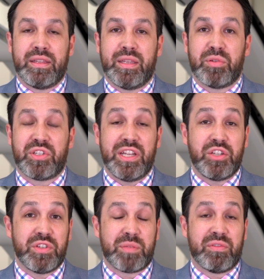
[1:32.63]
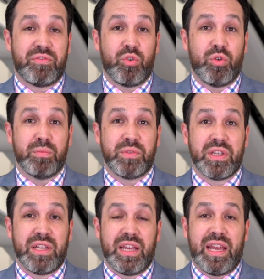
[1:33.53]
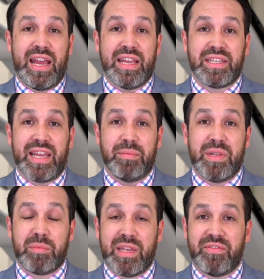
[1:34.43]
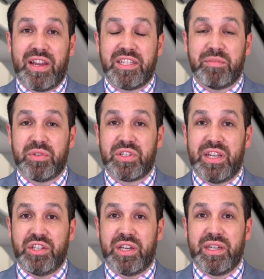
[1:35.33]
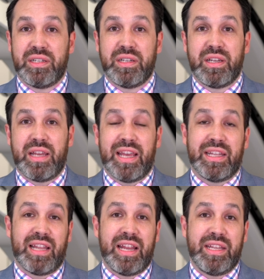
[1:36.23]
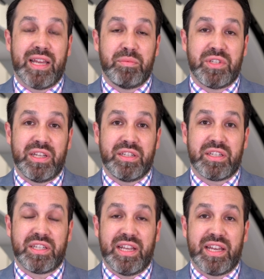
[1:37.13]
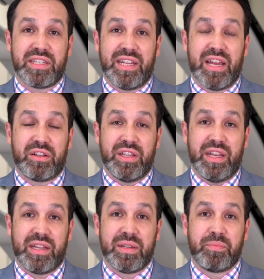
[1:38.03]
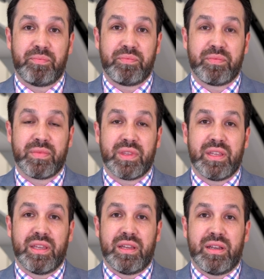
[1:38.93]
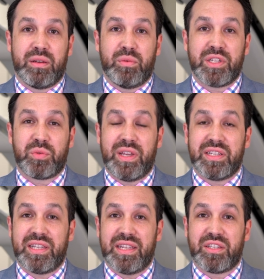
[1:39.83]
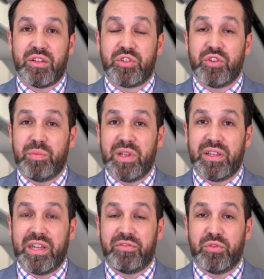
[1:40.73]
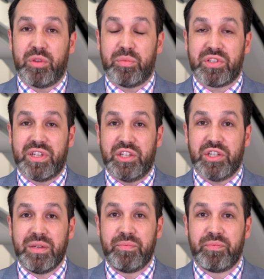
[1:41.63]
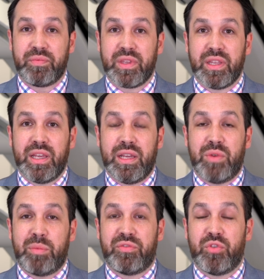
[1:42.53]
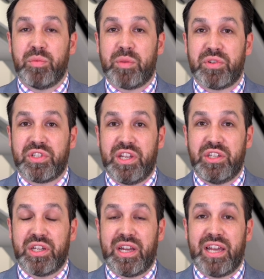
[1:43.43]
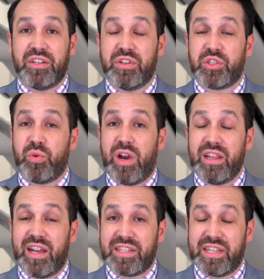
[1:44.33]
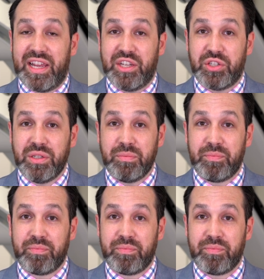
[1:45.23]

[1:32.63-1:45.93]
The procedure is performed as a minimally invasive procedure, and the lady comes in to see us in our clinic. Once we assess her suitability for the procedure, we perform the procedure under a twilight sedation.